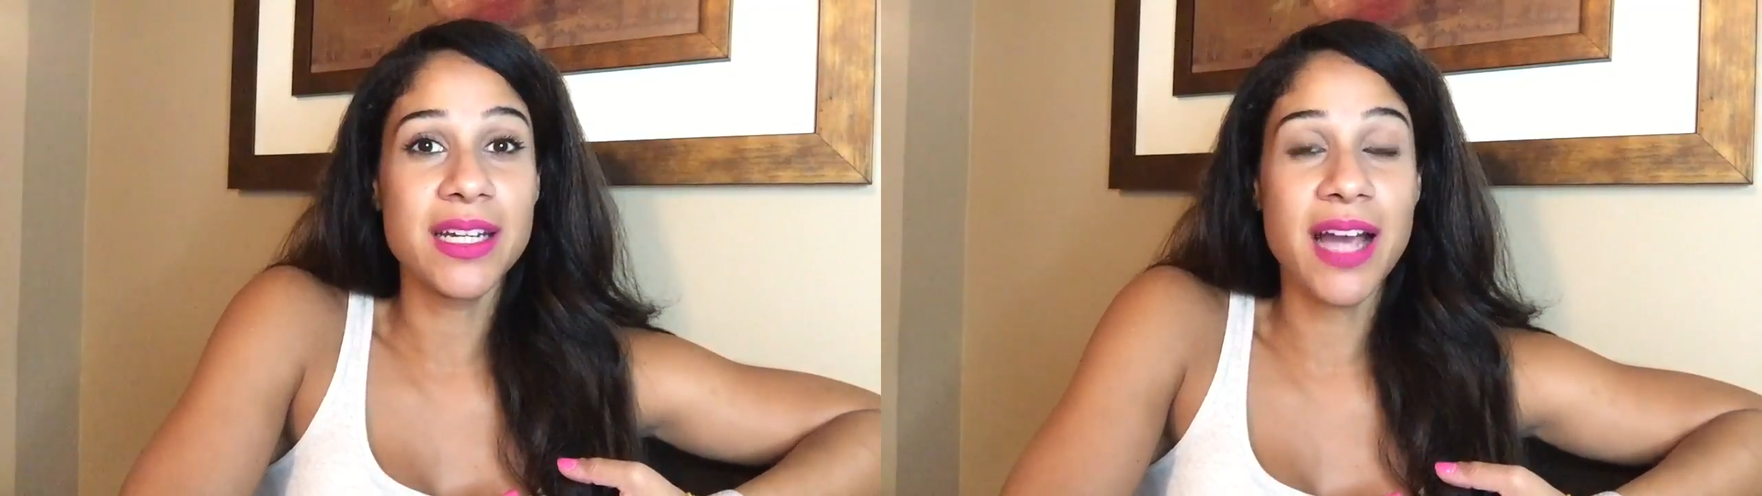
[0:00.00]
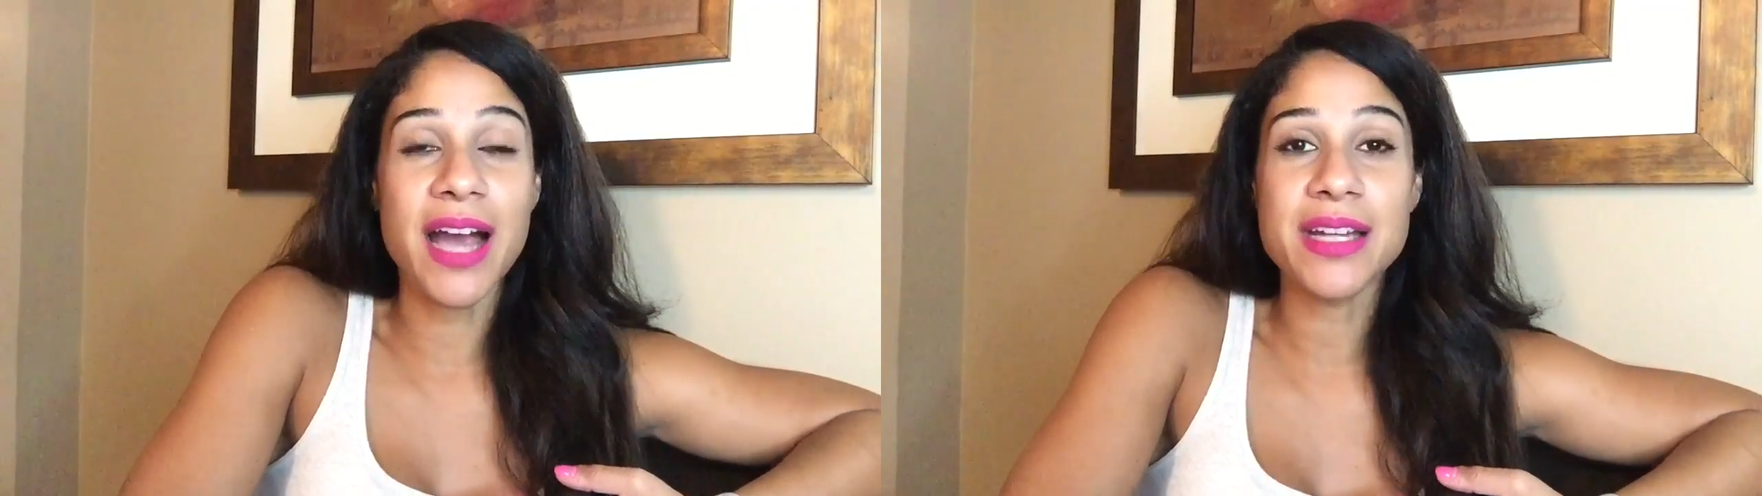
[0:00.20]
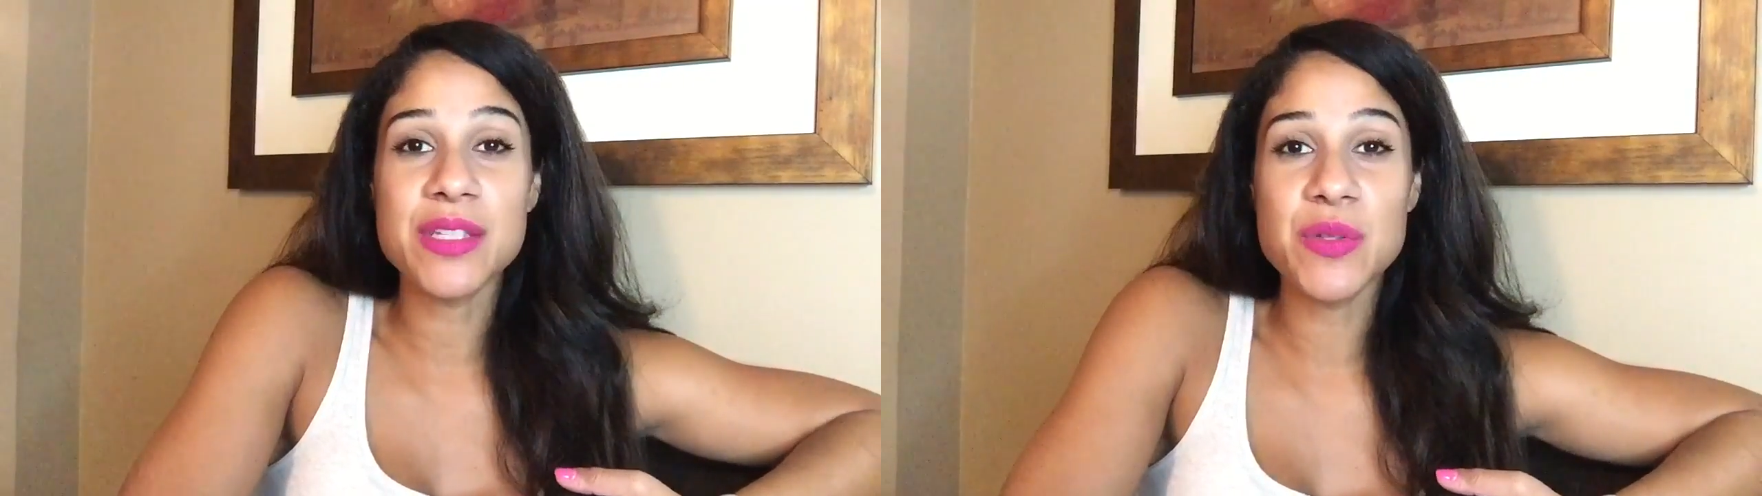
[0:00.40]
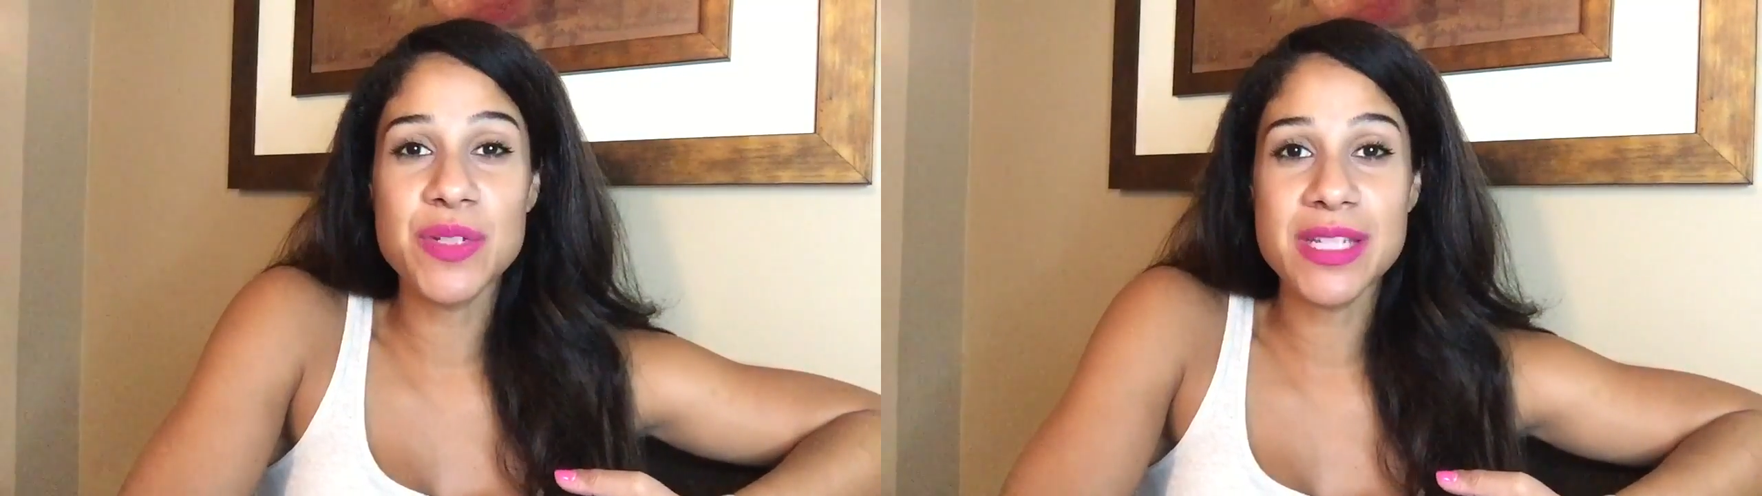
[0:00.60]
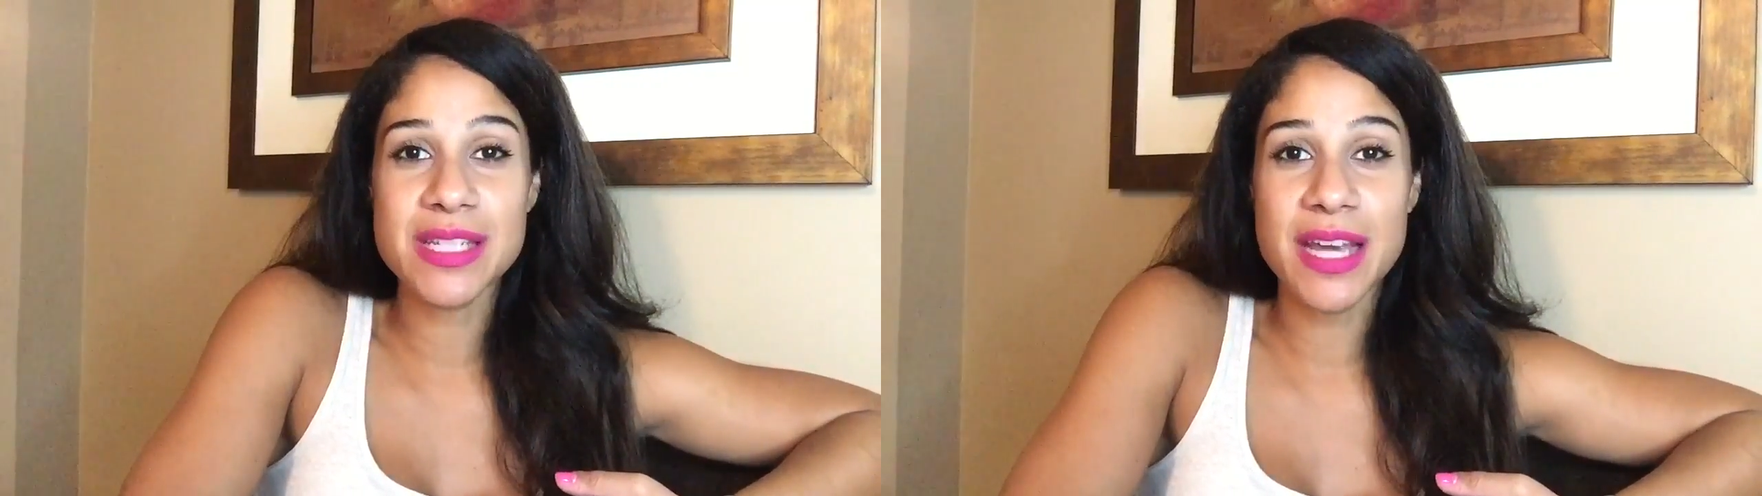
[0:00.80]
God is who
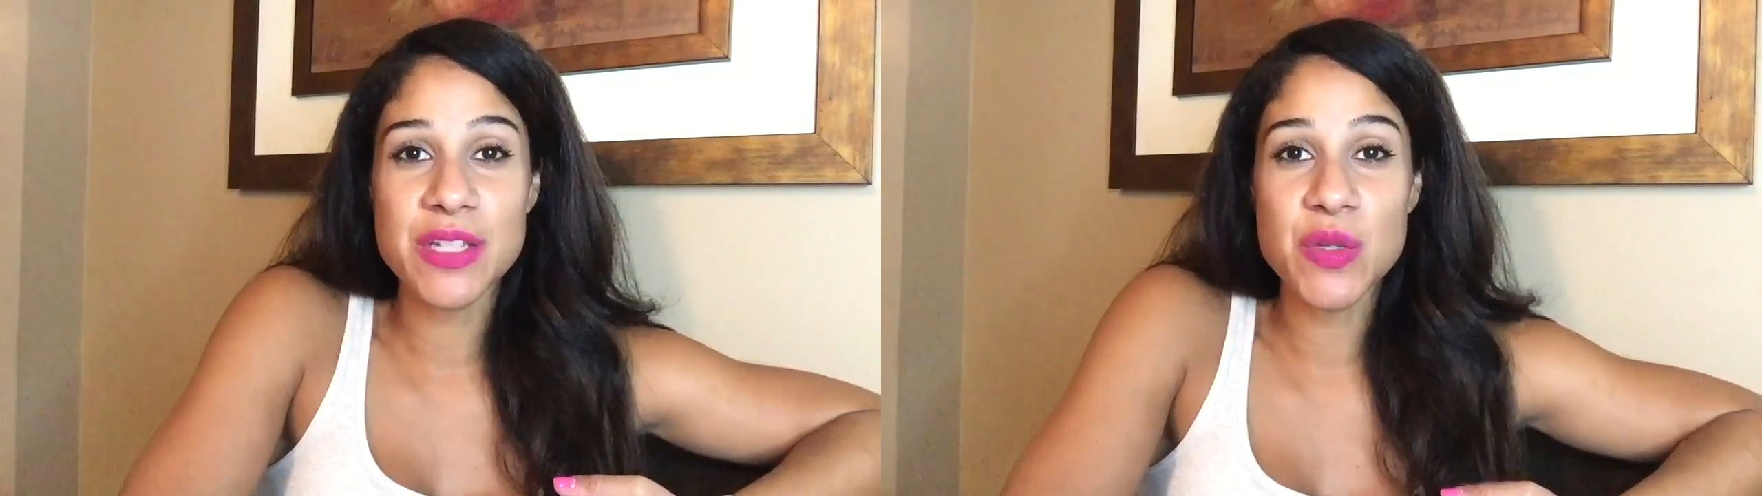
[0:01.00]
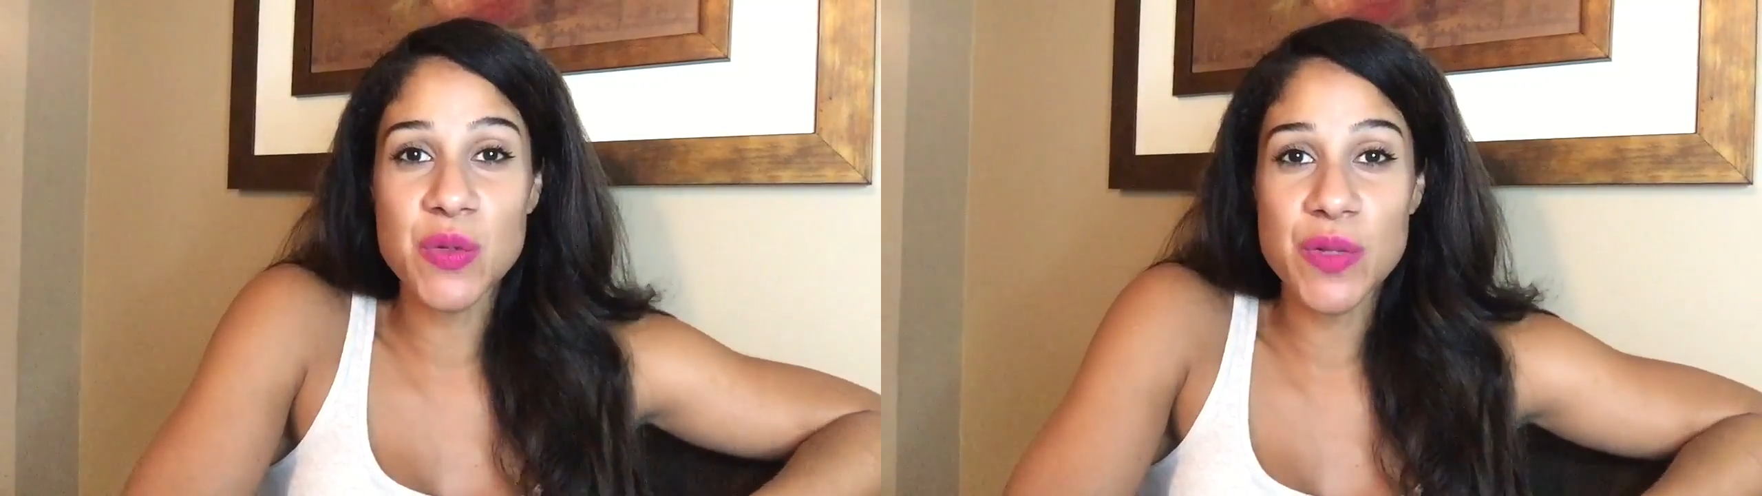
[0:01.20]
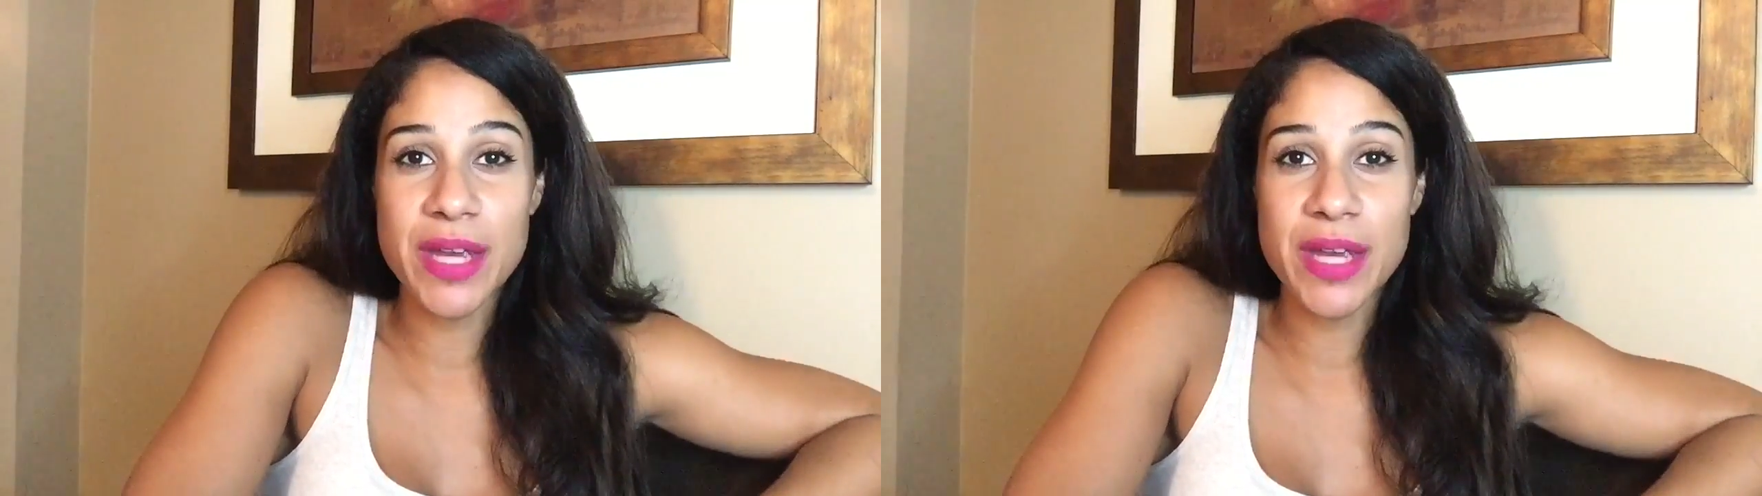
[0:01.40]
decides who